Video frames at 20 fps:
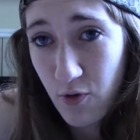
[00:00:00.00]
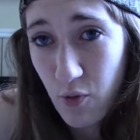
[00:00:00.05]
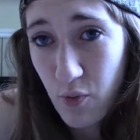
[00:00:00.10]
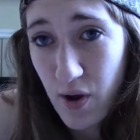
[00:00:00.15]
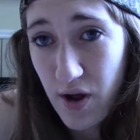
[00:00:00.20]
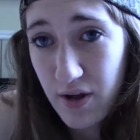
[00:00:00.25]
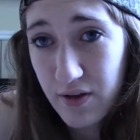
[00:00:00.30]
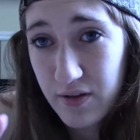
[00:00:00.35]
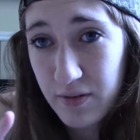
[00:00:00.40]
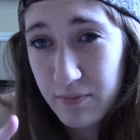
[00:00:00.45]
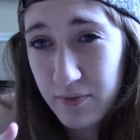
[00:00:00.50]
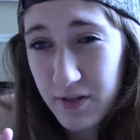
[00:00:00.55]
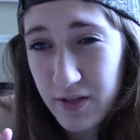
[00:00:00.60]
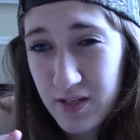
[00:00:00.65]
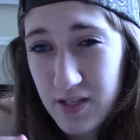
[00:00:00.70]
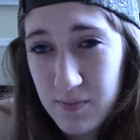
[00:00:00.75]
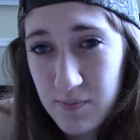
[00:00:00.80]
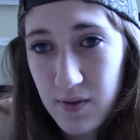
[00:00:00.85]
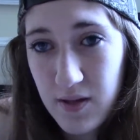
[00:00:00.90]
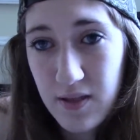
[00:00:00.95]
a while, and I'm going to
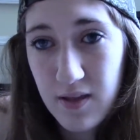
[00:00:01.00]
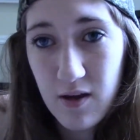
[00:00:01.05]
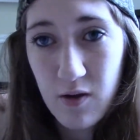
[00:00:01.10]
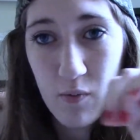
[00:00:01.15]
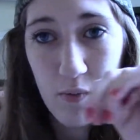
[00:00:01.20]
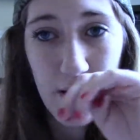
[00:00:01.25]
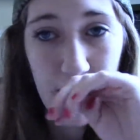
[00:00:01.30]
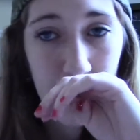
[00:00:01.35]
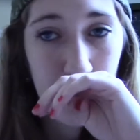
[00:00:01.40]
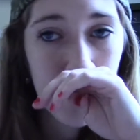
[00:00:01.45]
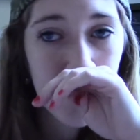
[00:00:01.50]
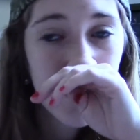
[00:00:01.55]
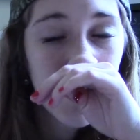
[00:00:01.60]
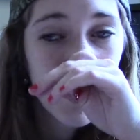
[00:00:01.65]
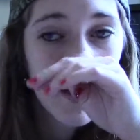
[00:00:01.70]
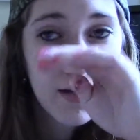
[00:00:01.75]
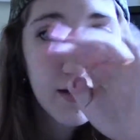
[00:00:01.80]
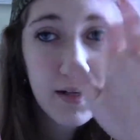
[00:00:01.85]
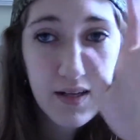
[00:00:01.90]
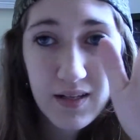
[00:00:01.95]
explain that why
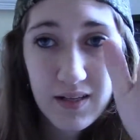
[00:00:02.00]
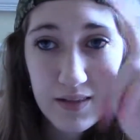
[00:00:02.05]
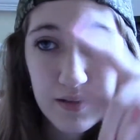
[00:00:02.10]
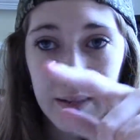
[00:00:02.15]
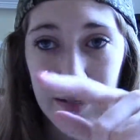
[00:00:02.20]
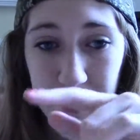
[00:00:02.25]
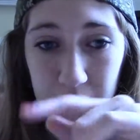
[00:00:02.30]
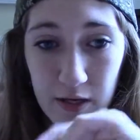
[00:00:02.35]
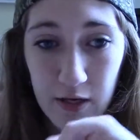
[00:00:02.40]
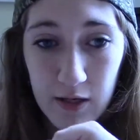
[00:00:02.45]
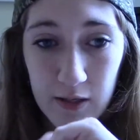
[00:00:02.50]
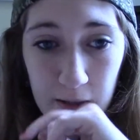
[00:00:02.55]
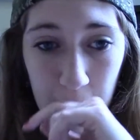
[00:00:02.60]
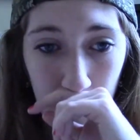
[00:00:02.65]
later.